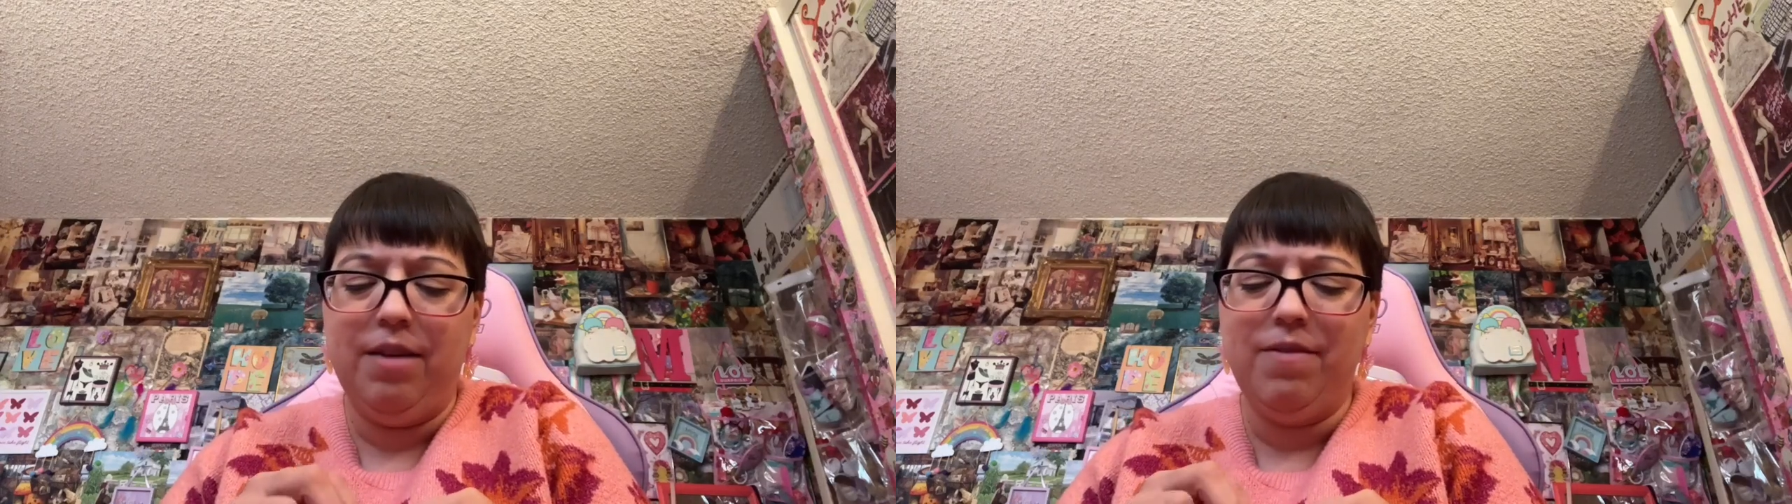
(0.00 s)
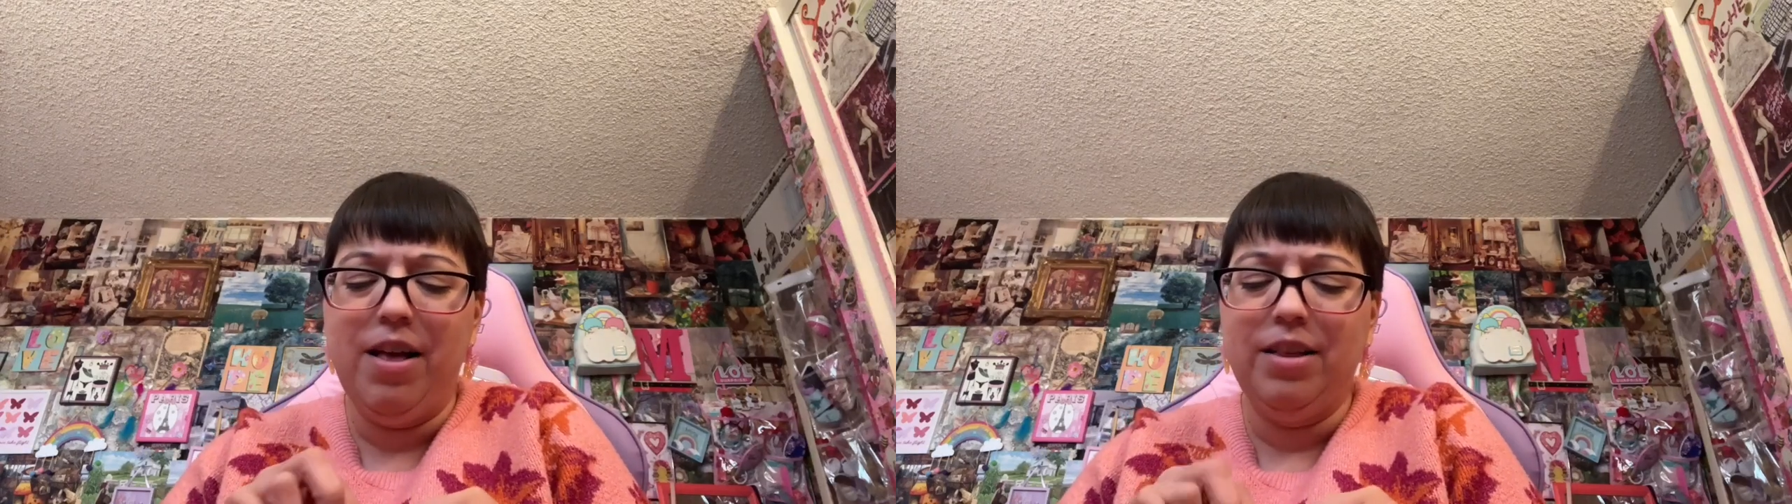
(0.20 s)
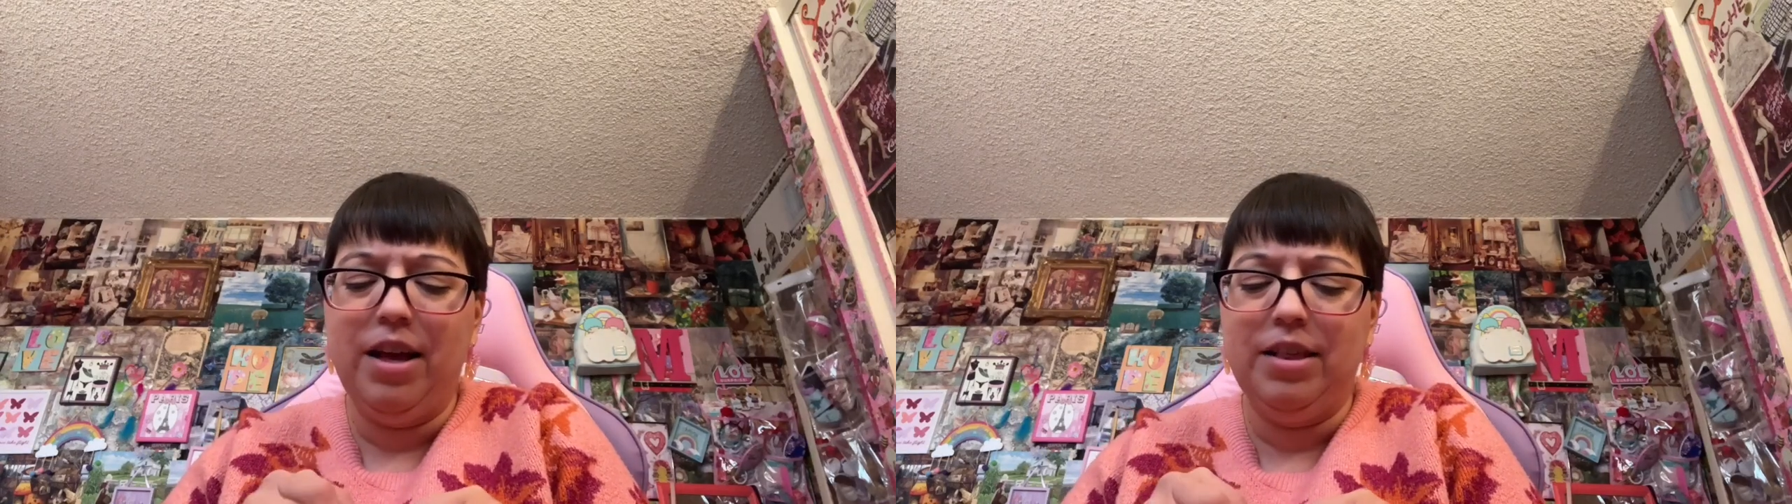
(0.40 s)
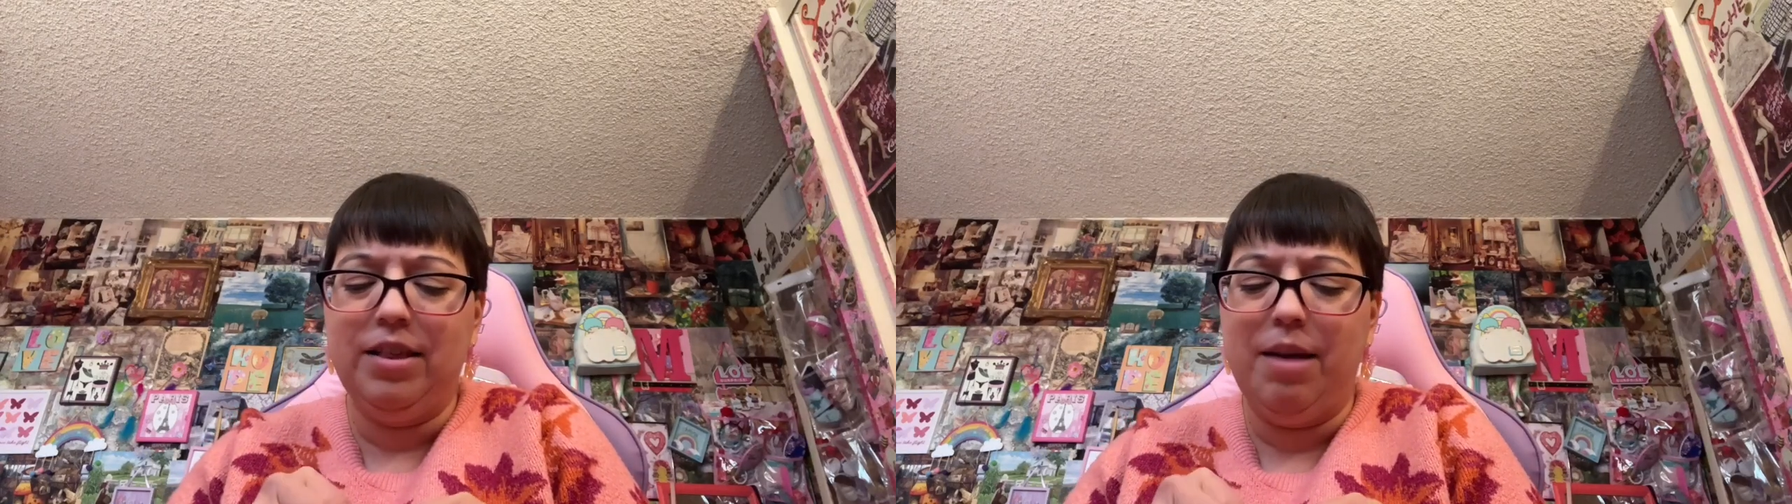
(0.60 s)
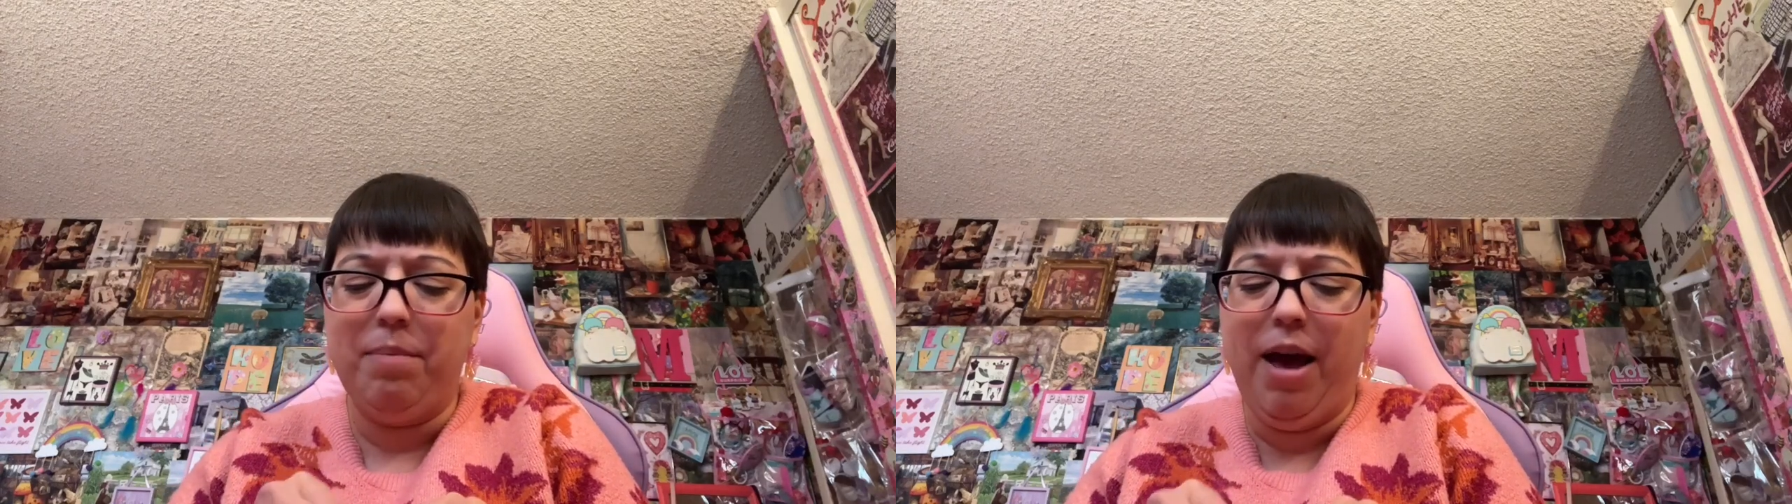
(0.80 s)
And Valentine's
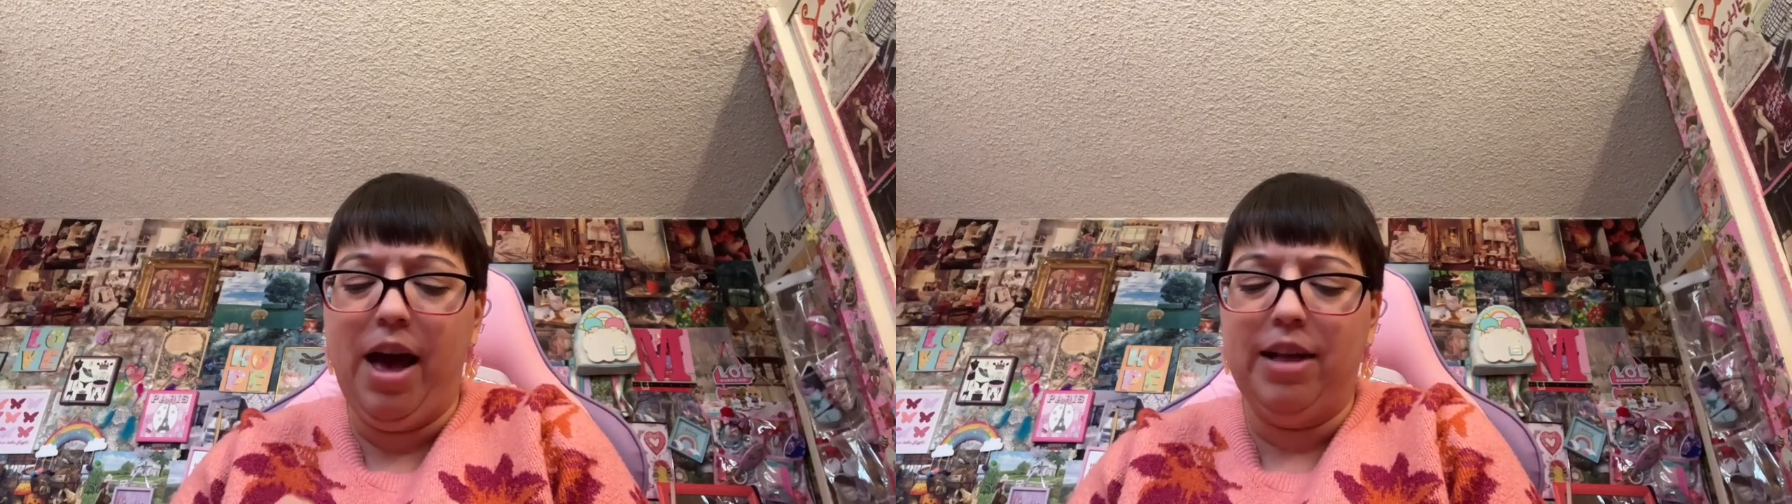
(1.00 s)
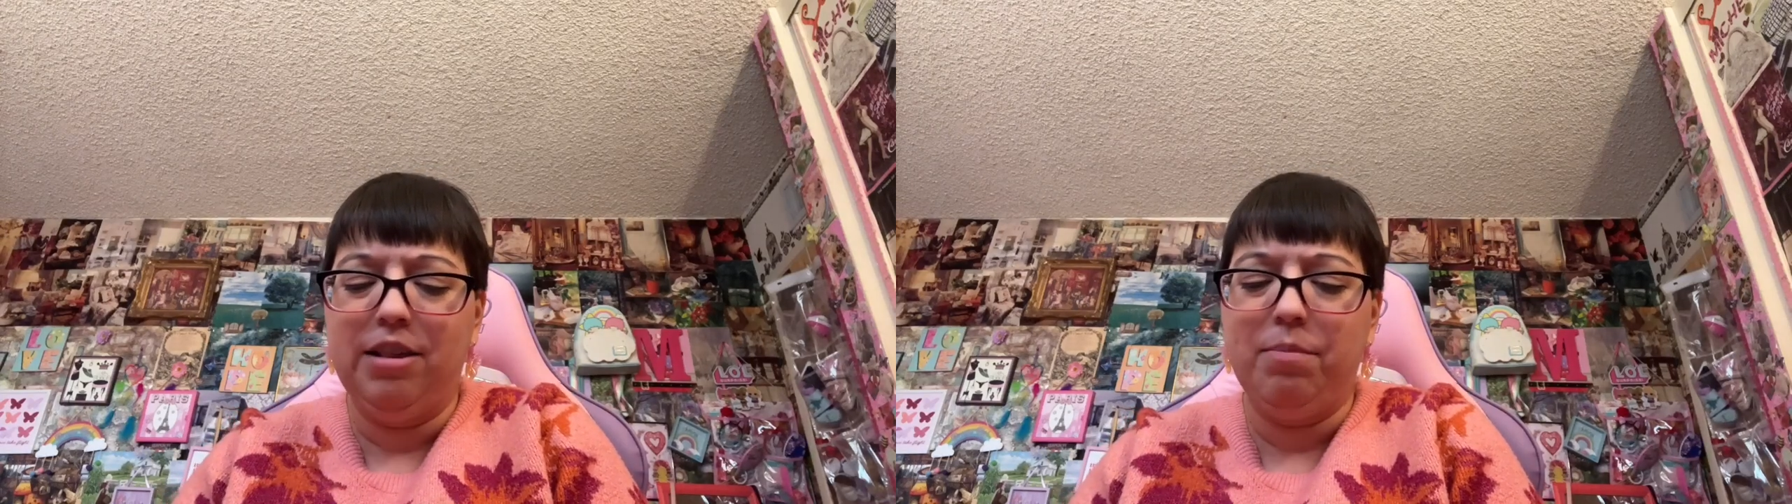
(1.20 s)
Day passed,